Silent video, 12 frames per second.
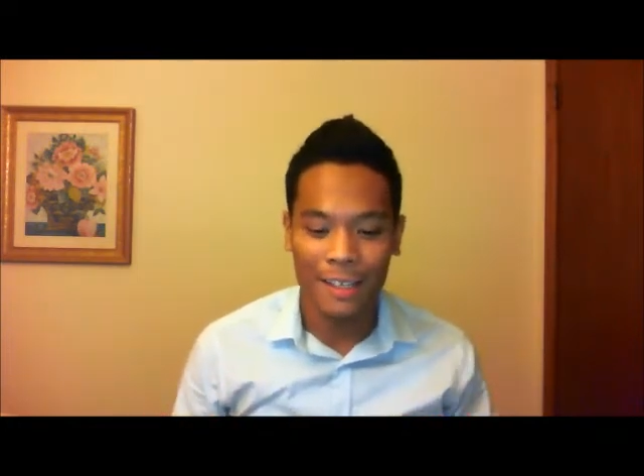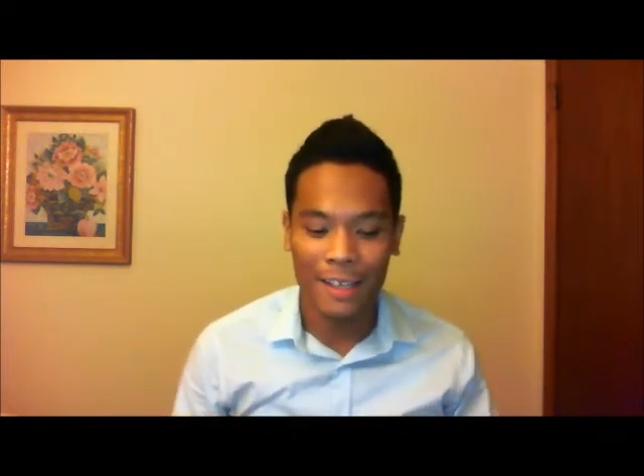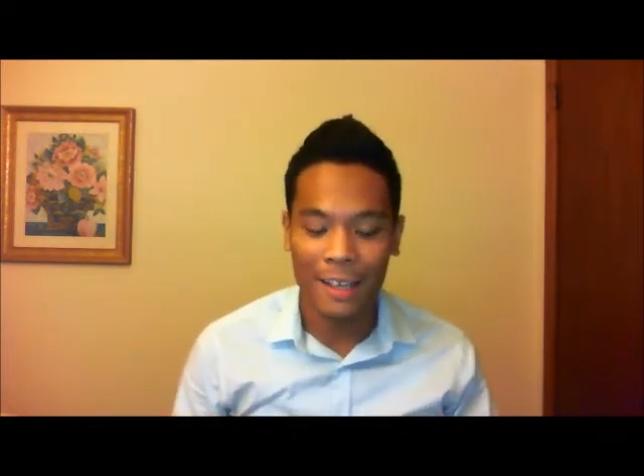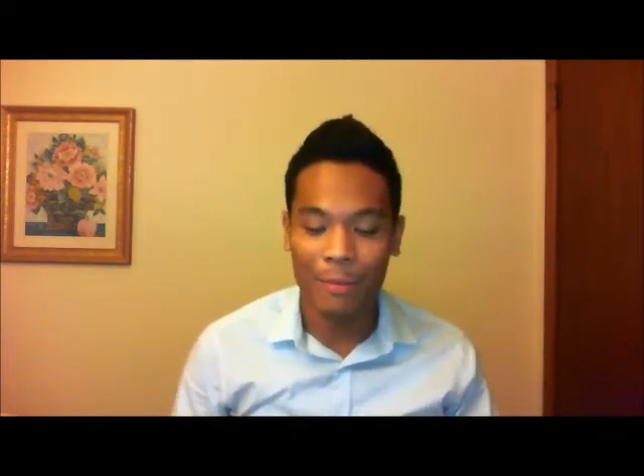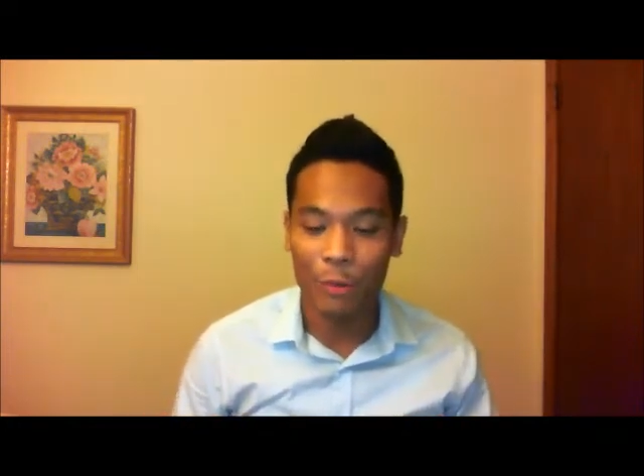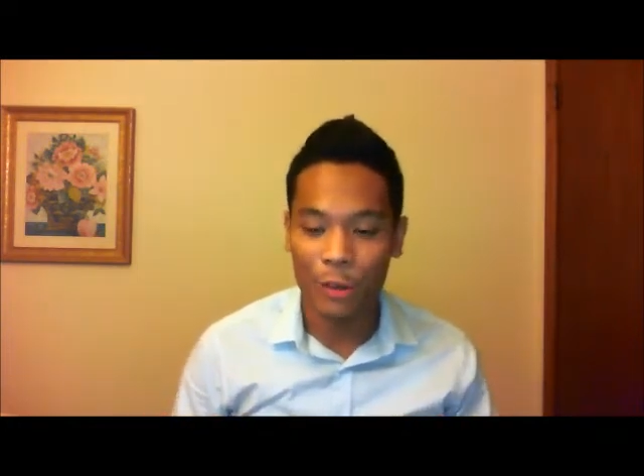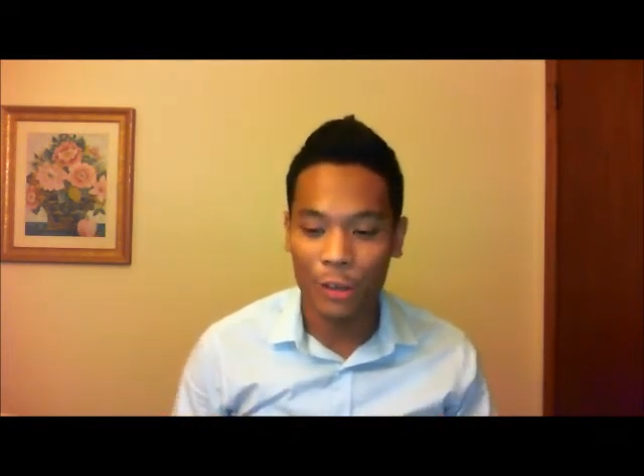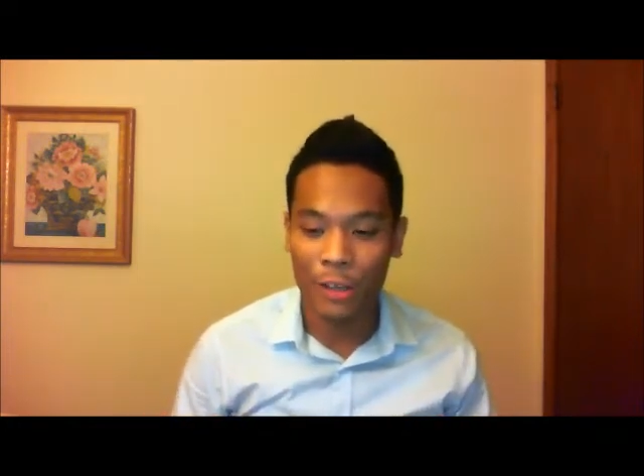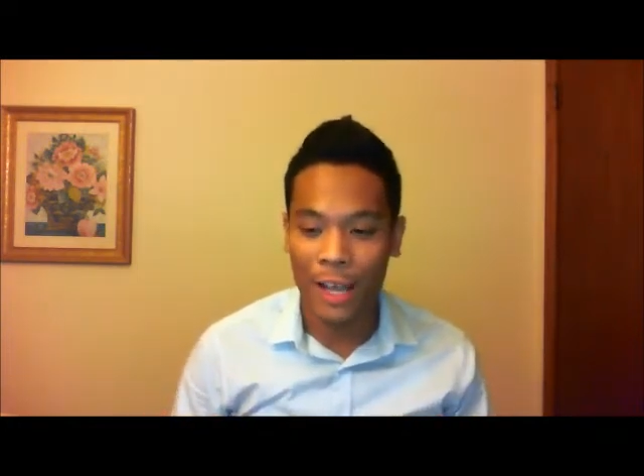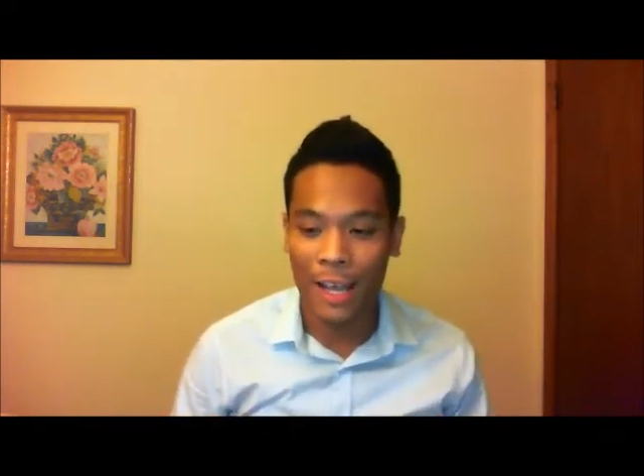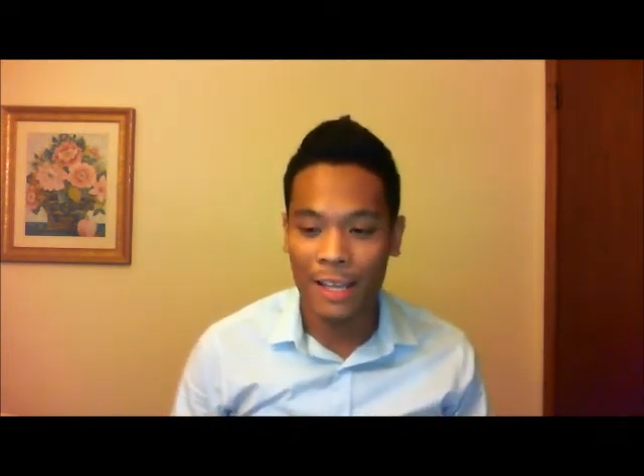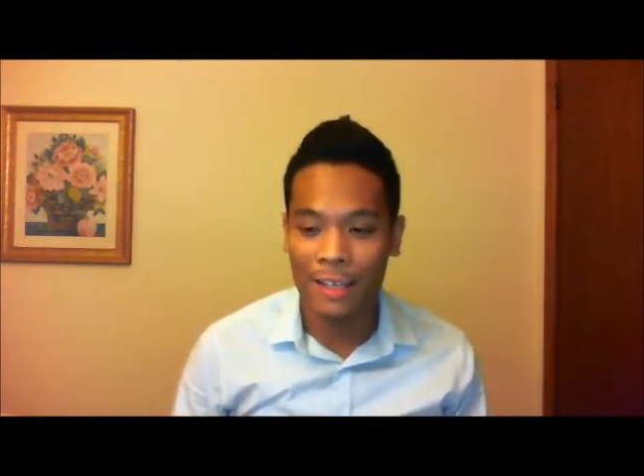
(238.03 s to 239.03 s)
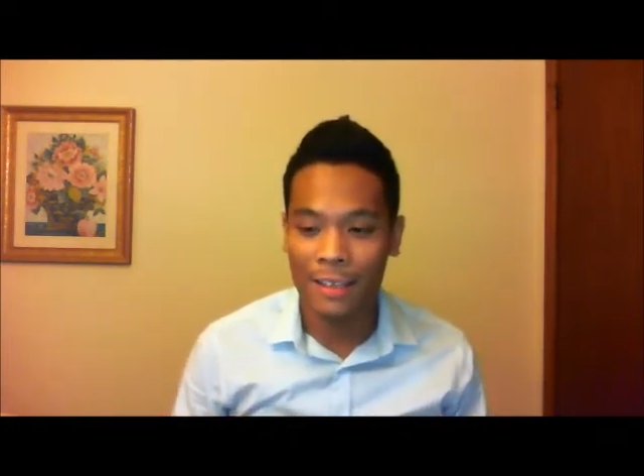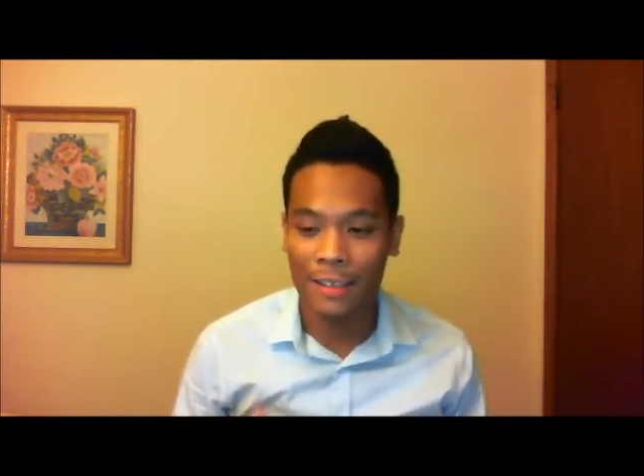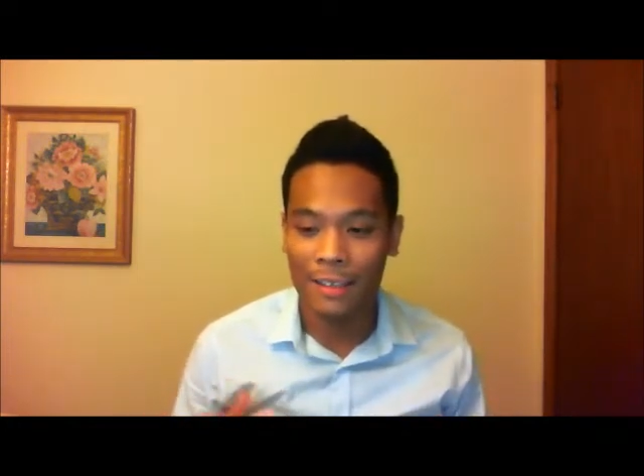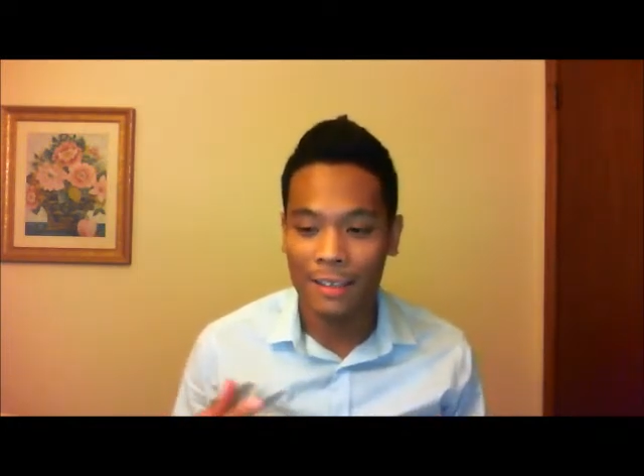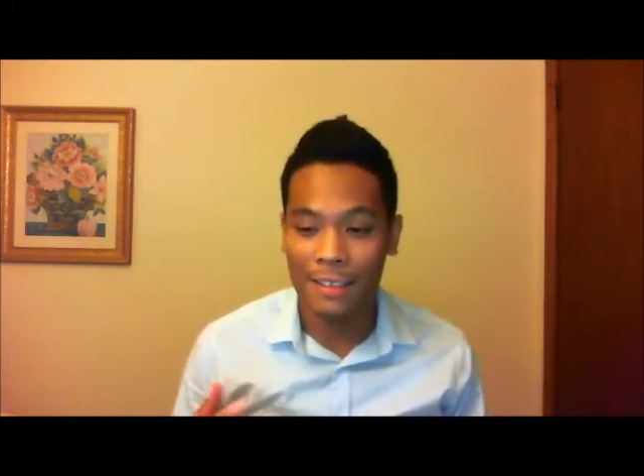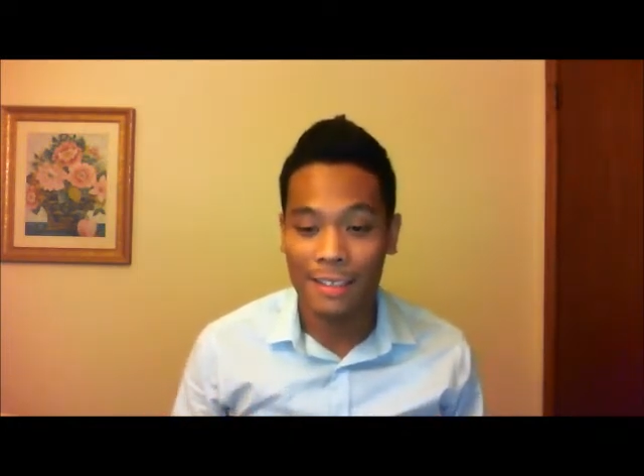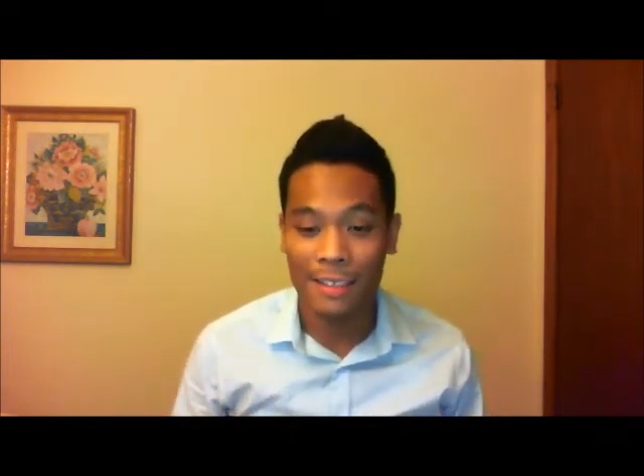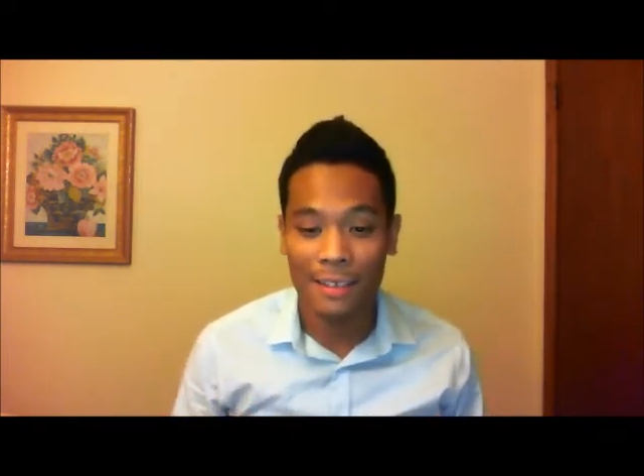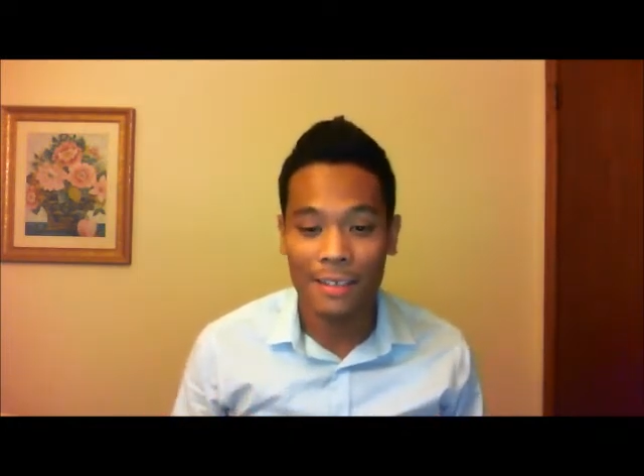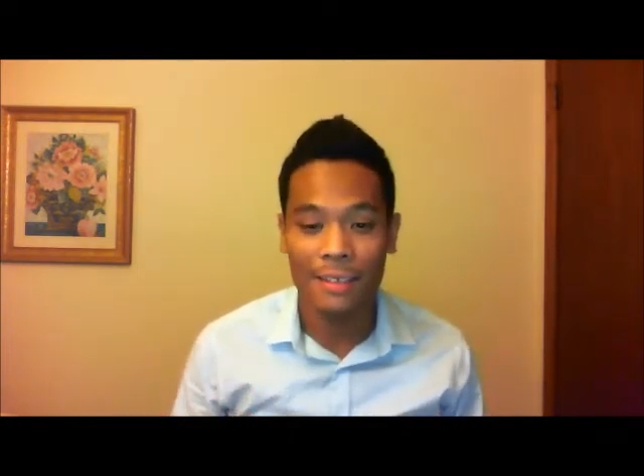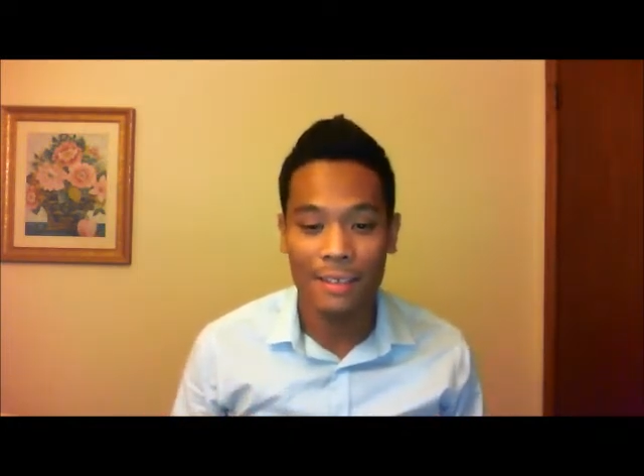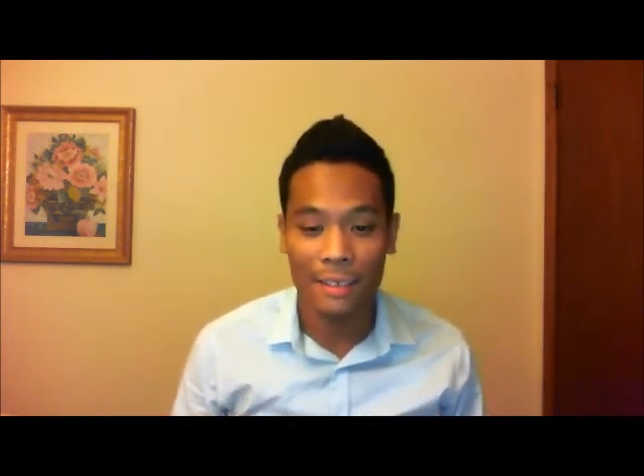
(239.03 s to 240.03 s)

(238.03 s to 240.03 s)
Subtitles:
network and discuss